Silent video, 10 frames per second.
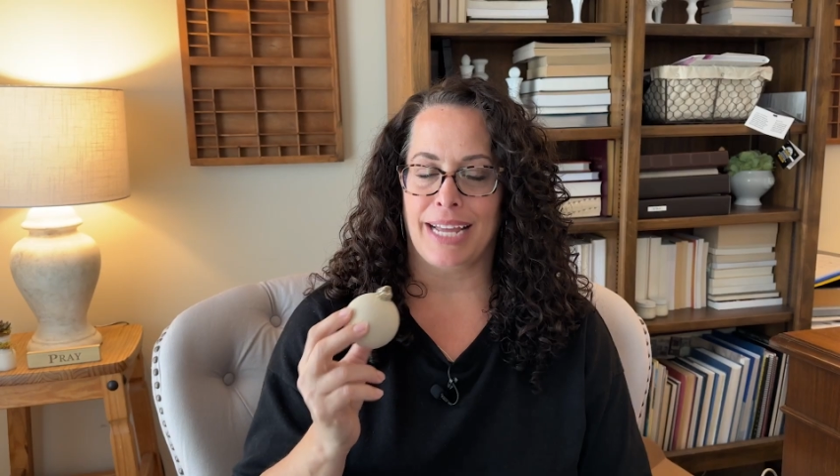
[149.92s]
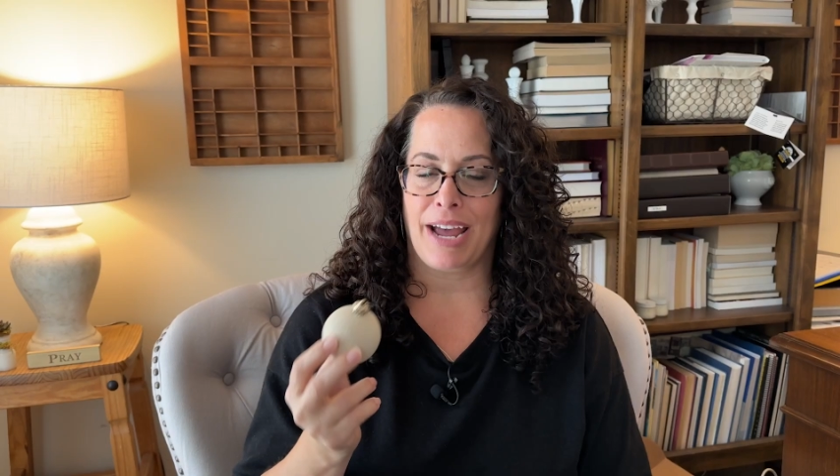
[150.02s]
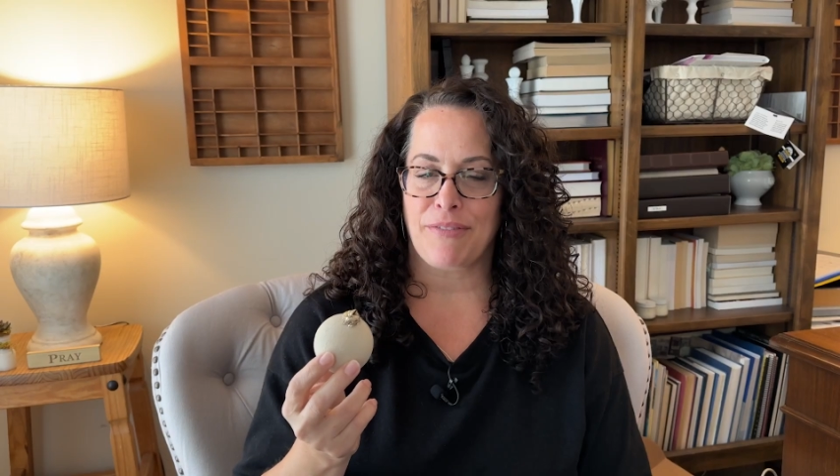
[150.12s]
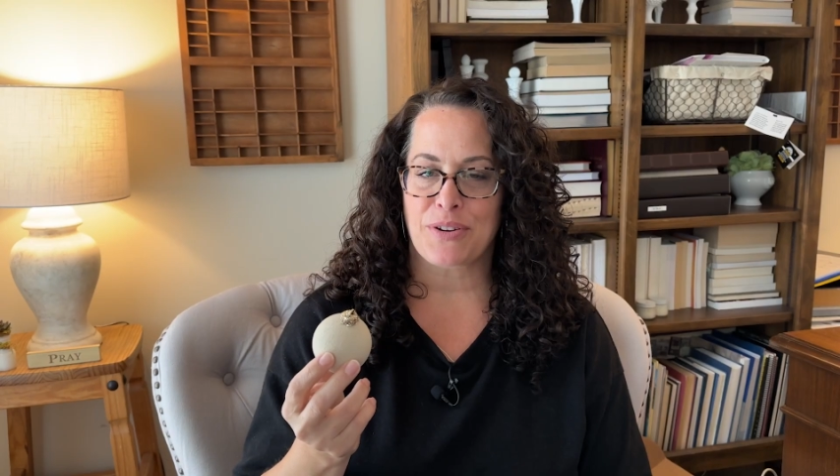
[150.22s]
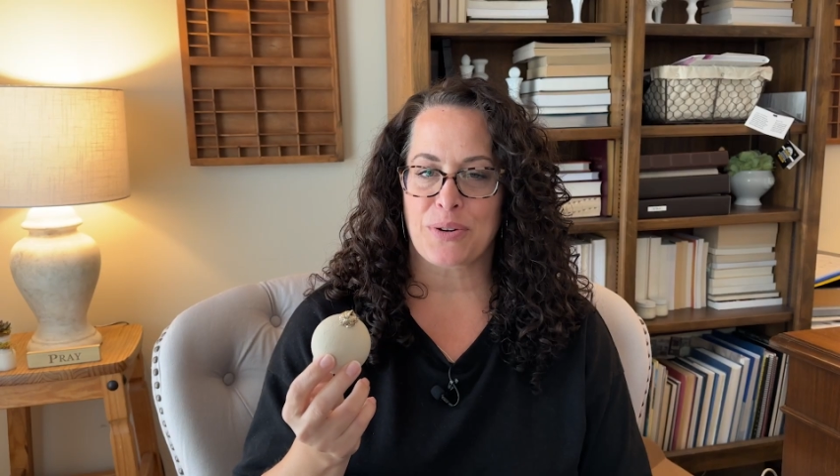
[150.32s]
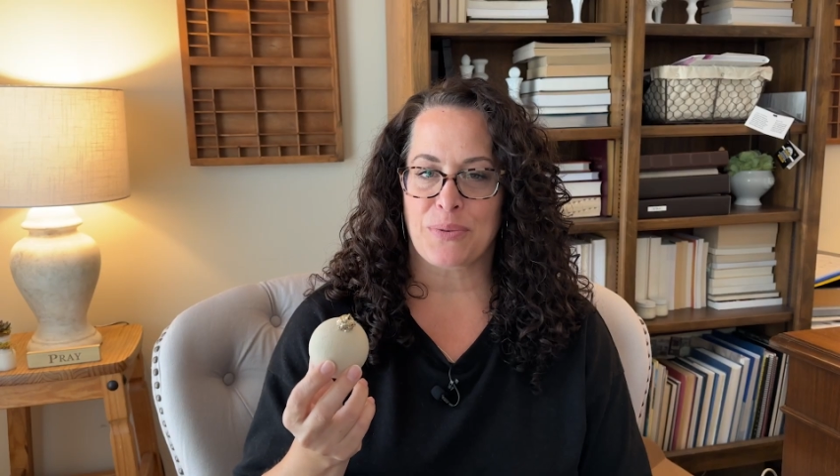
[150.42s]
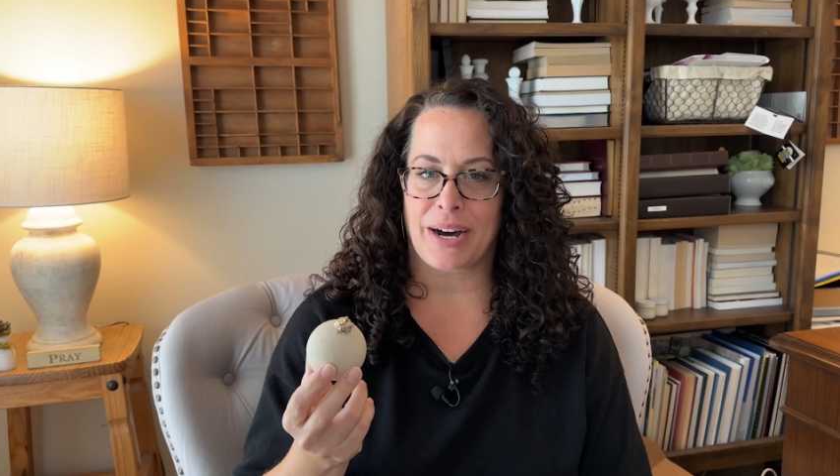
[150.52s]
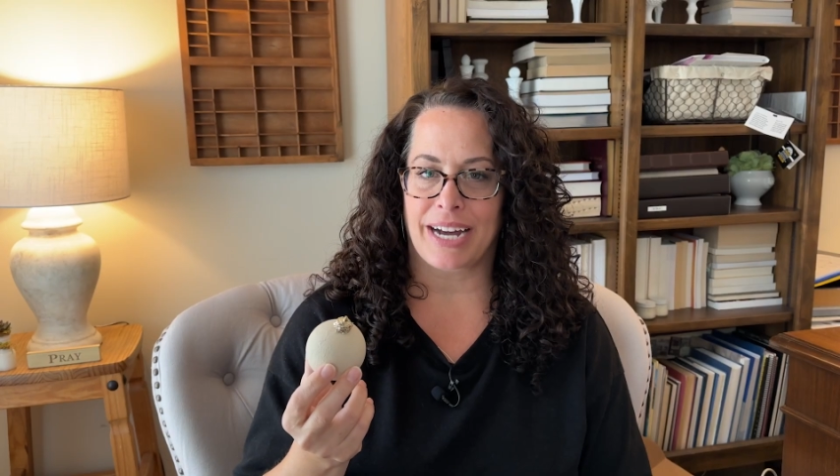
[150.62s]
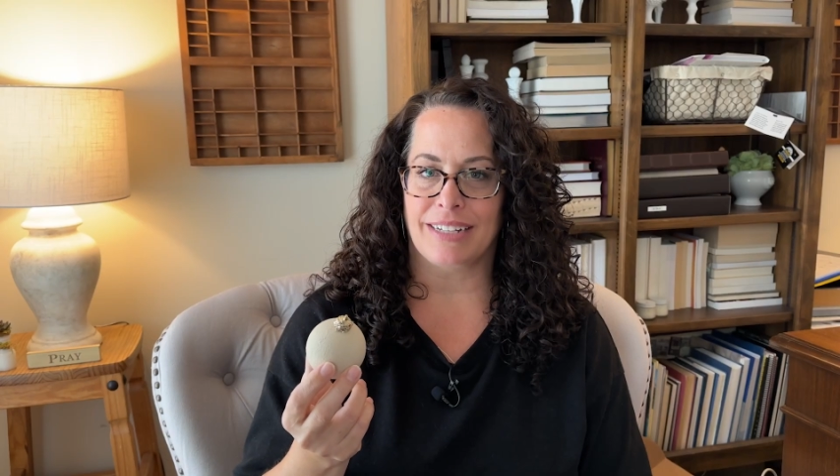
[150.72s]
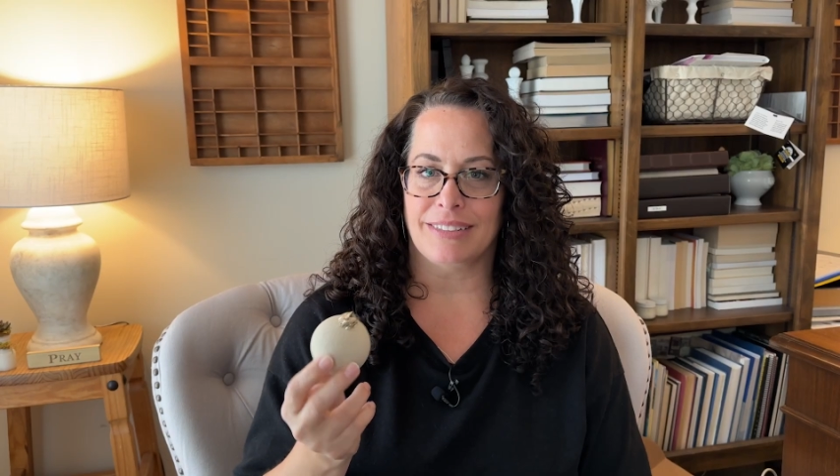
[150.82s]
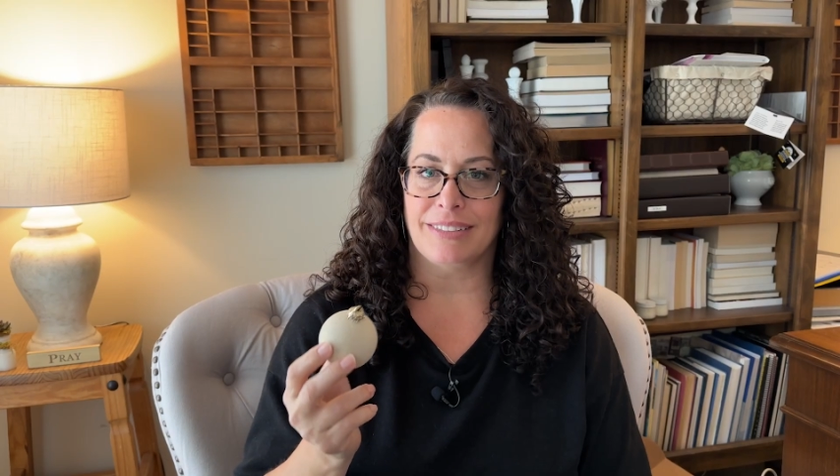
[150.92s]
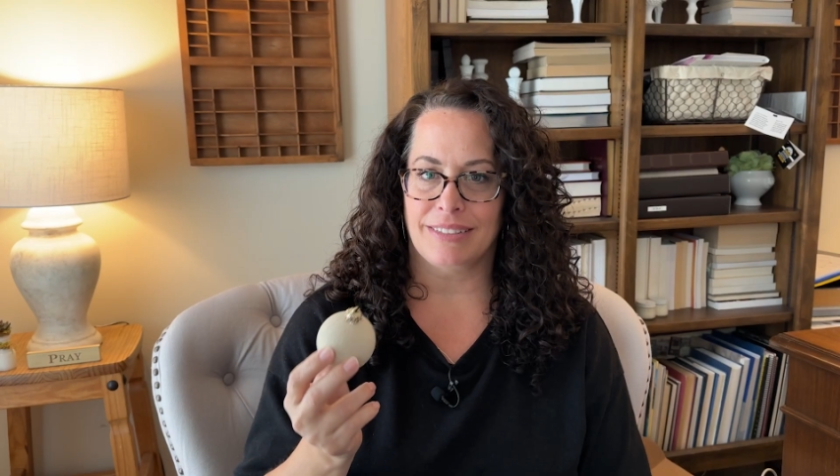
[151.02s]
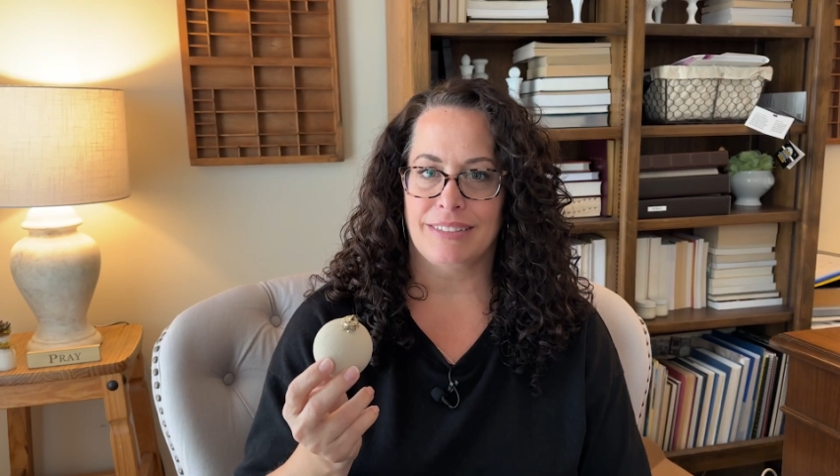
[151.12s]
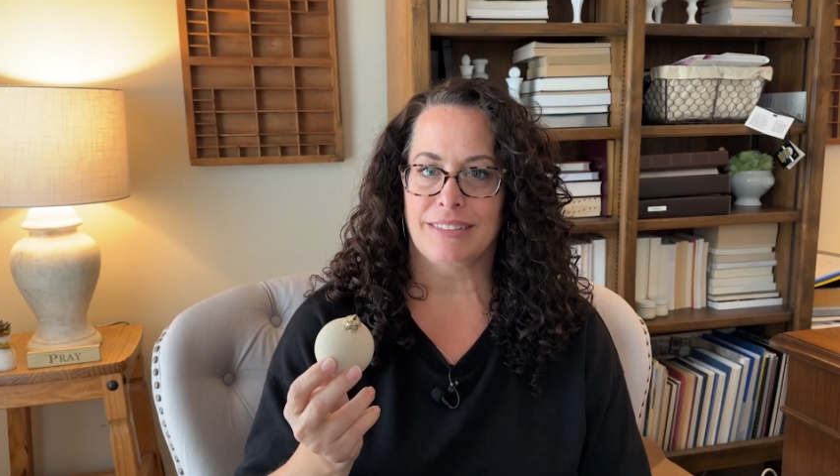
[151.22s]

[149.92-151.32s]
after a while,